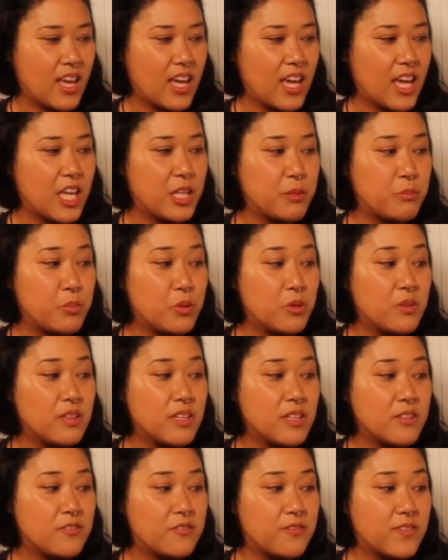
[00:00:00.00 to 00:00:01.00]
And Miu
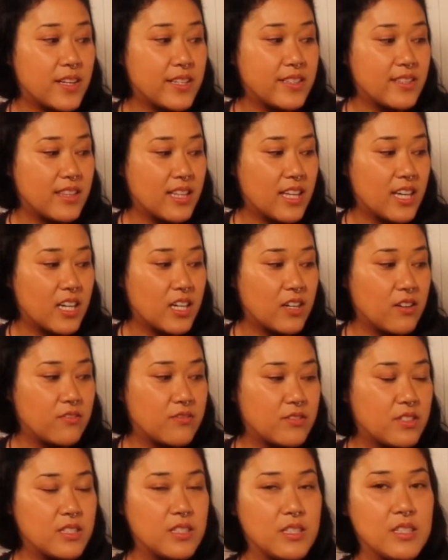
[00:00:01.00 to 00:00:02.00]
Lan felt
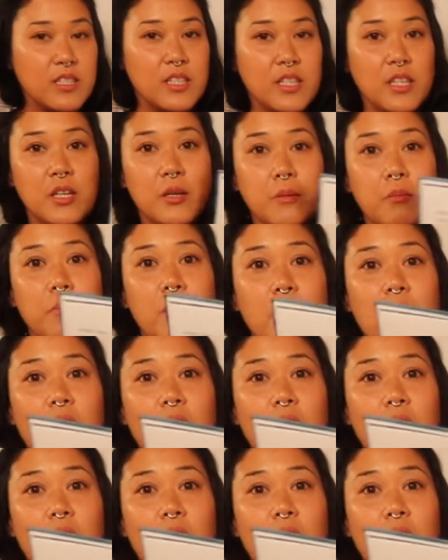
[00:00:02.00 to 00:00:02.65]
loved, but